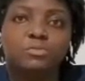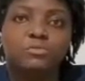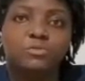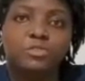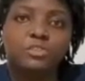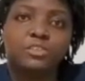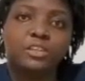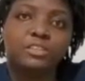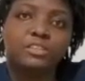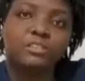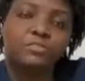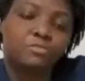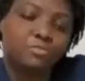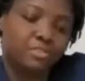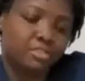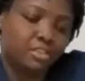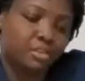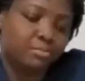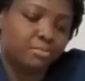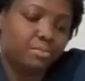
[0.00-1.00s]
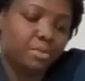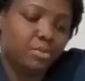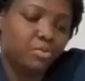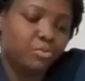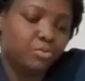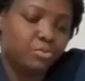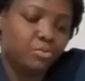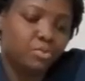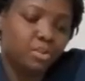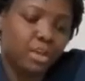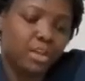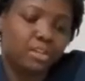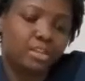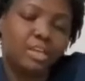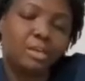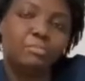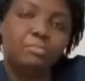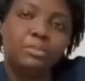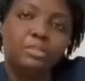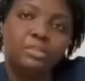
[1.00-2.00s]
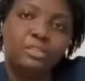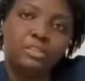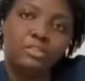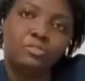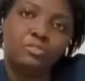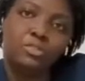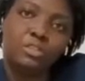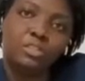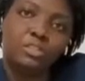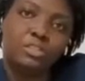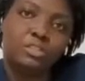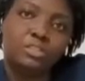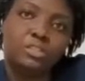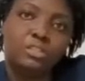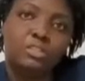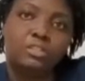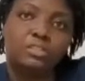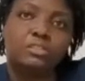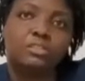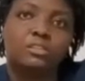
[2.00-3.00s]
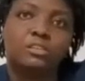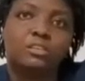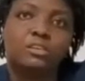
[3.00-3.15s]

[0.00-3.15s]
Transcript: For instance, if it's a big wound and they are bleeding, you need stitches.